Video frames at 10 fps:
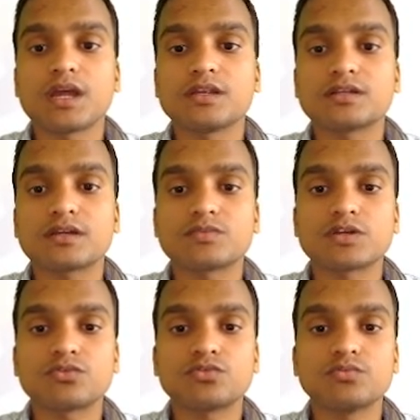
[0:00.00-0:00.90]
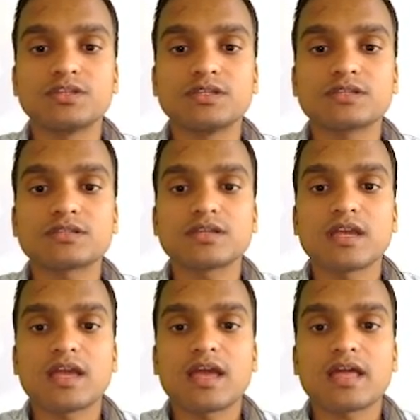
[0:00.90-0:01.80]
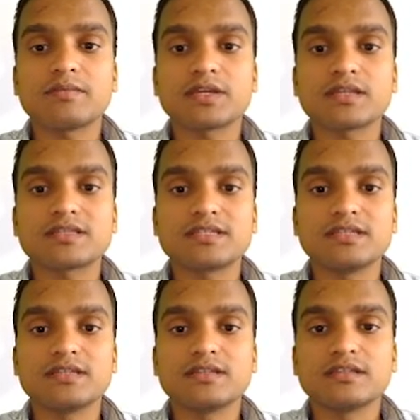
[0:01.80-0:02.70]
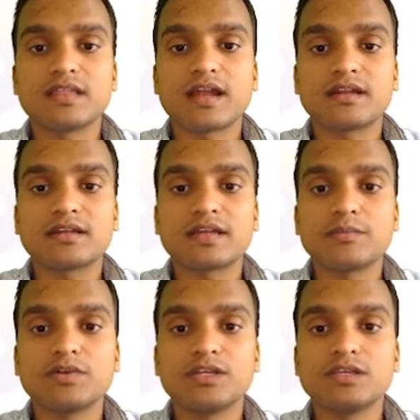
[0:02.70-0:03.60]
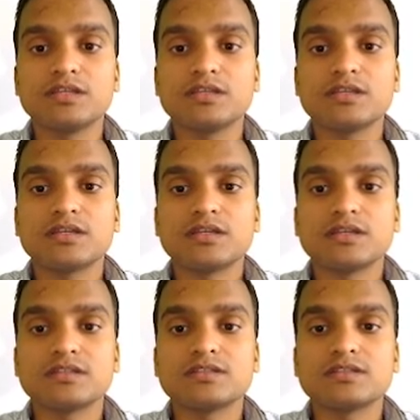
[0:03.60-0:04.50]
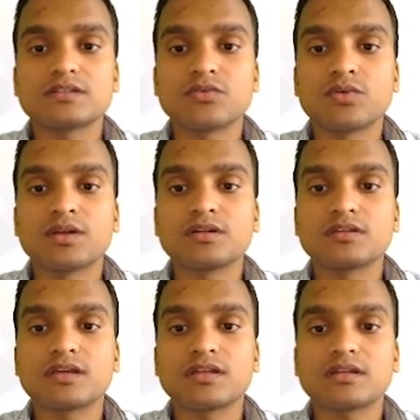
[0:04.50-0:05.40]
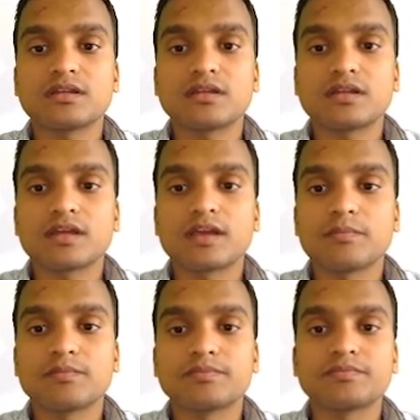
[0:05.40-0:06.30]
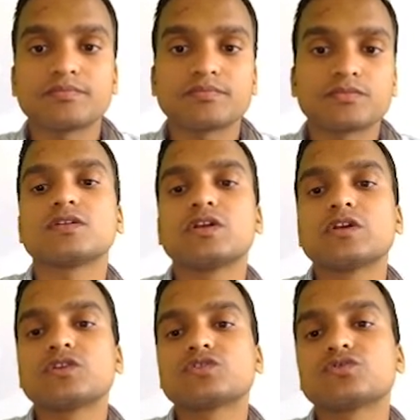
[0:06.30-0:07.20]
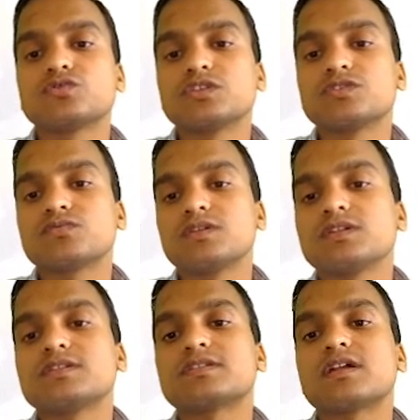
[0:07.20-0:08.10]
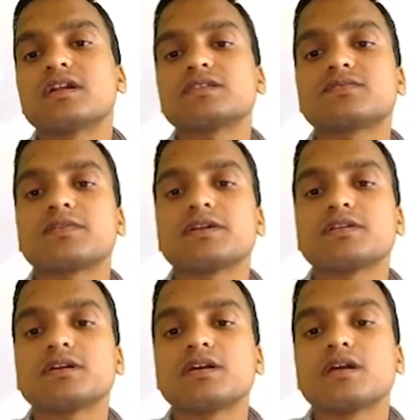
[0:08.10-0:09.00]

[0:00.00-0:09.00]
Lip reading: and it comes out to be this, and we can see that MD is greater than M. So this one is satisfied.